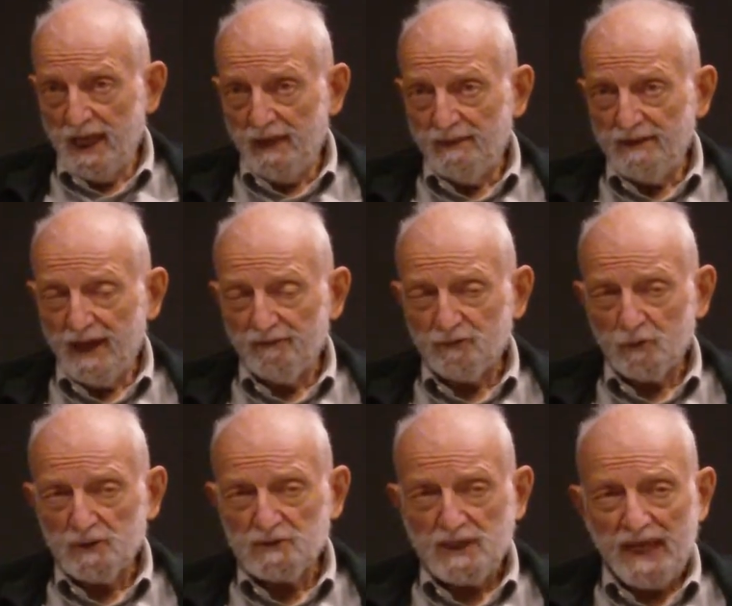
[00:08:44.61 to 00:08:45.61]
Then you have to
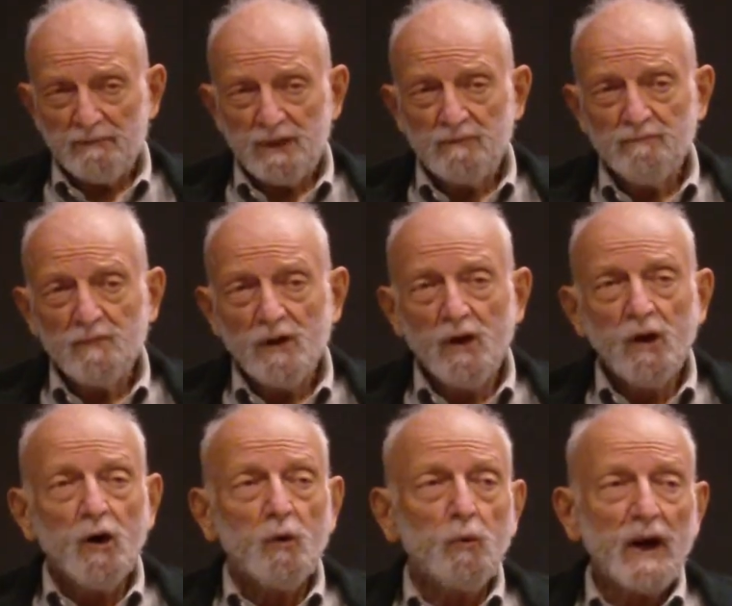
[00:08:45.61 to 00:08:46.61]
examine
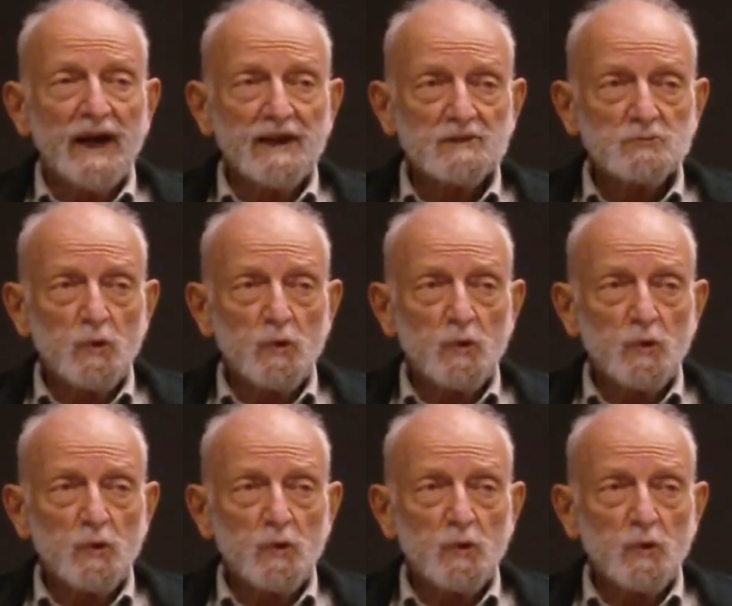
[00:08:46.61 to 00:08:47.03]
why is